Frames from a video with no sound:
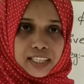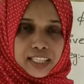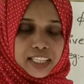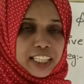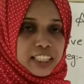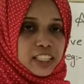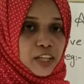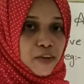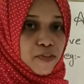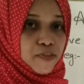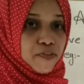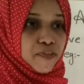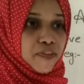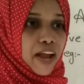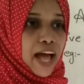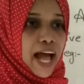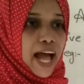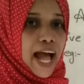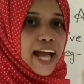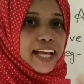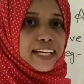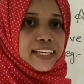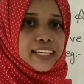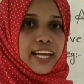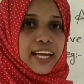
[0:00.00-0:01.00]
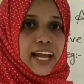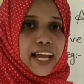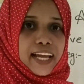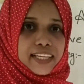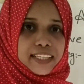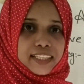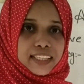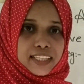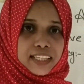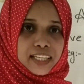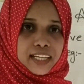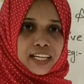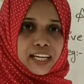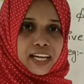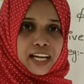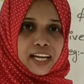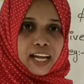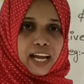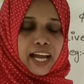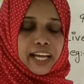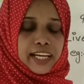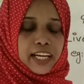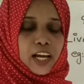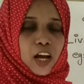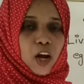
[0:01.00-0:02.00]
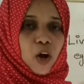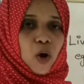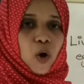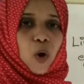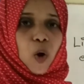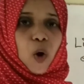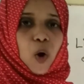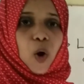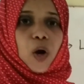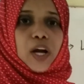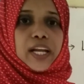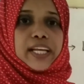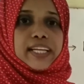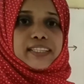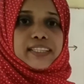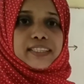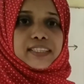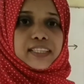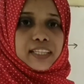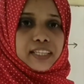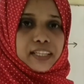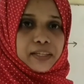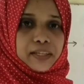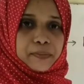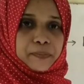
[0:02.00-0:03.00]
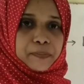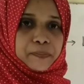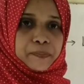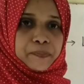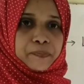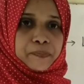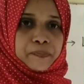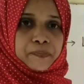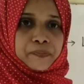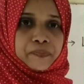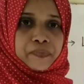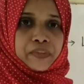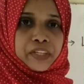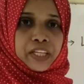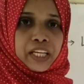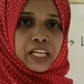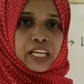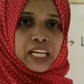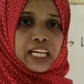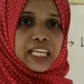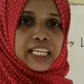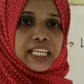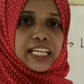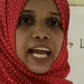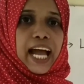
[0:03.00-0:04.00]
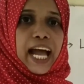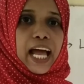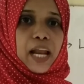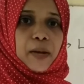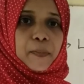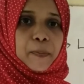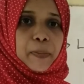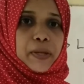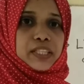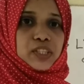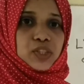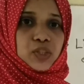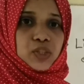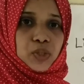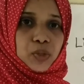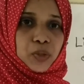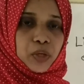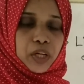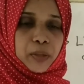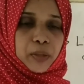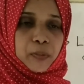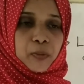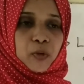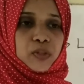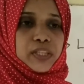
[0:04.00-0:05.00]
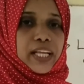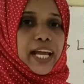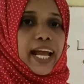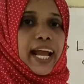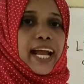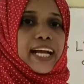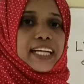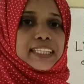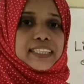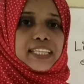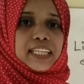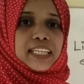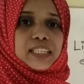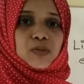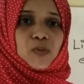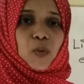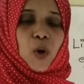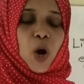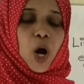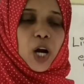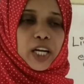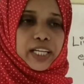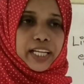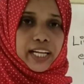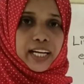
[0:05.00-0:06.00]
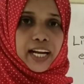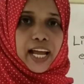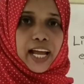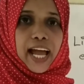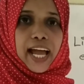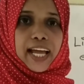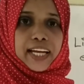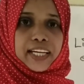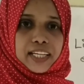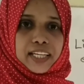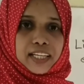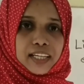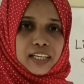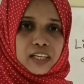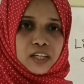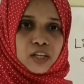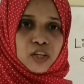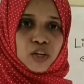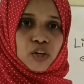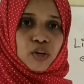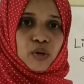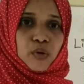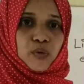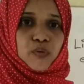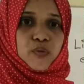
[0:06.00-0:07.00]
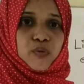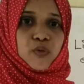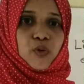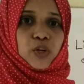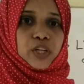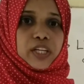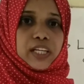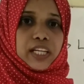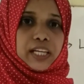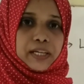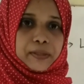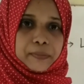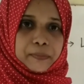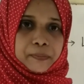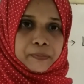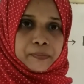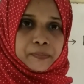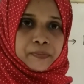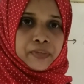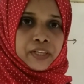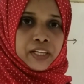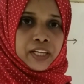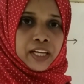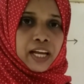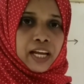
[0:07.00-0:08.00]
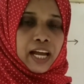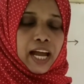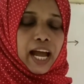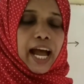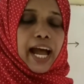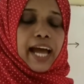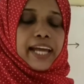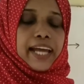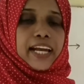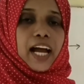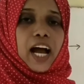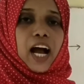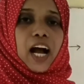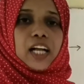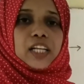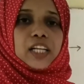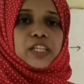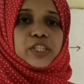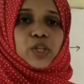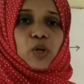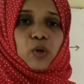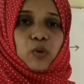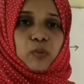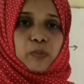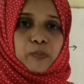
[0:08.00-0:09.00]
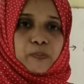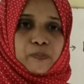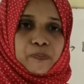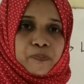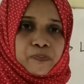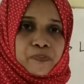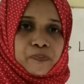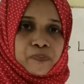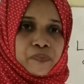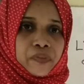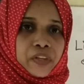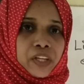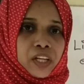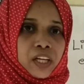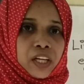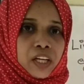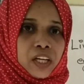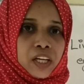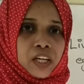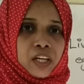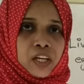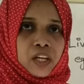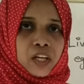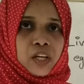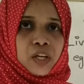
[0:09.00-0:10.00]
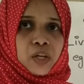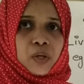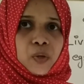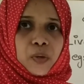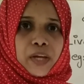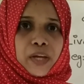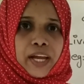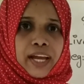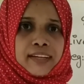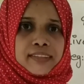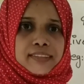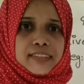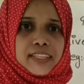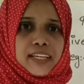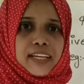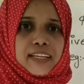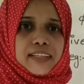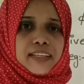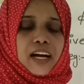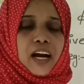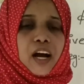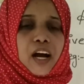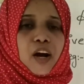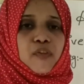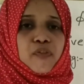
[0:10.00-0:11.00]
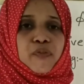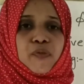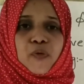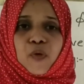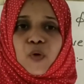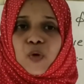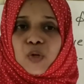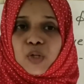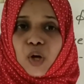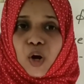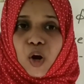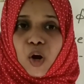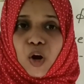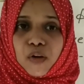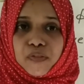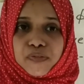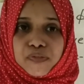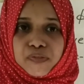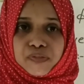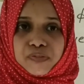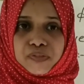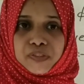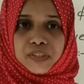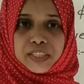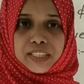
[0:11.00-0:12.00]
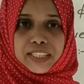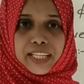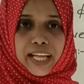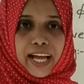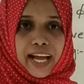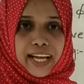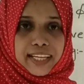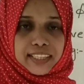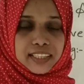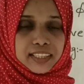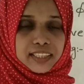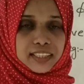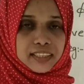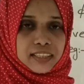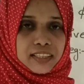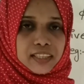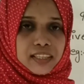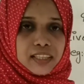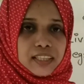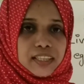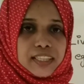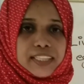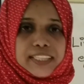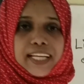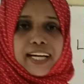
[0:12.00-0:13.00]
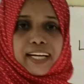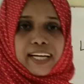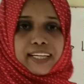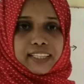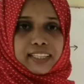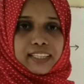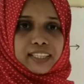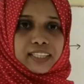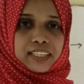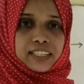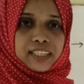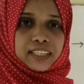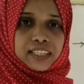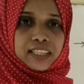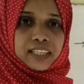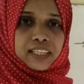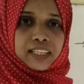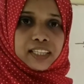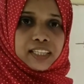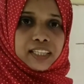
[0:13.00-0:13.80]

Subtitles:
It is a flat like and a hole is there. It helps us to remove the excess water and food. And also, you can see the food of that duck.